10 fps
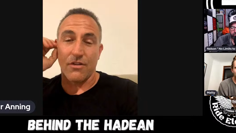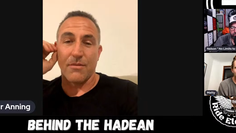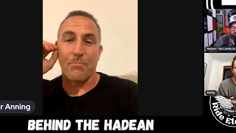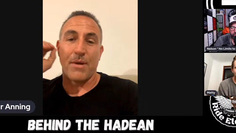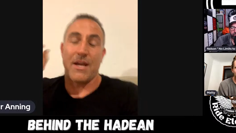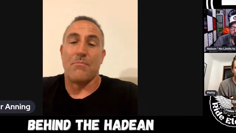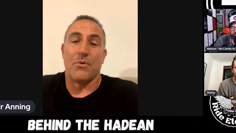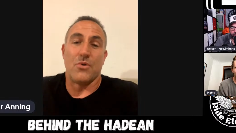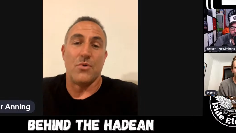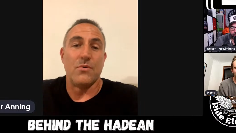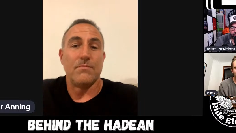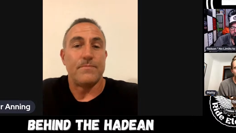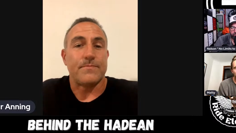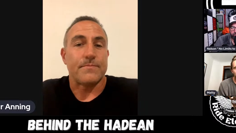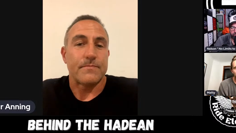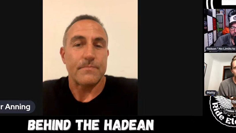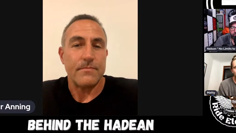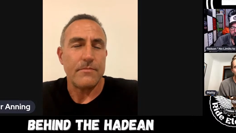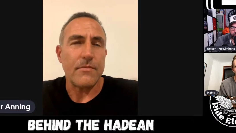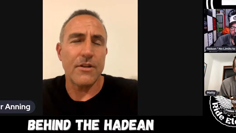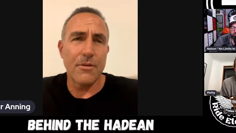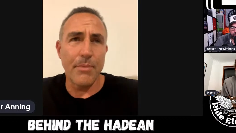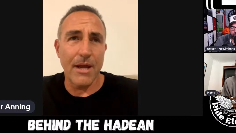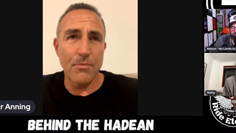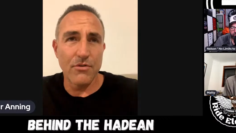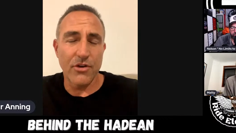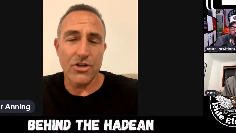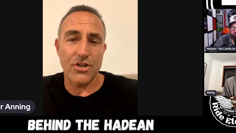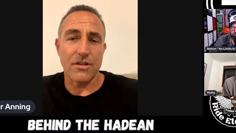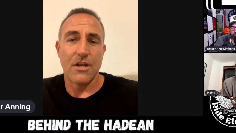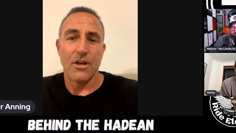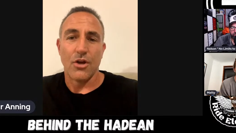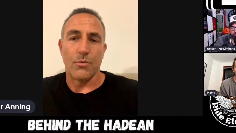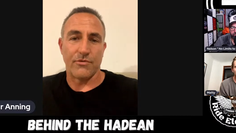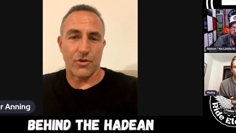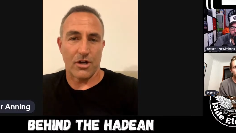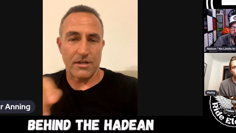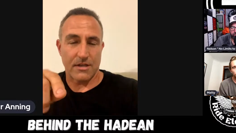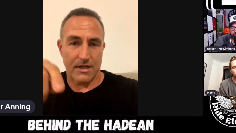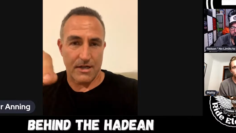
on the bamboo version, we've got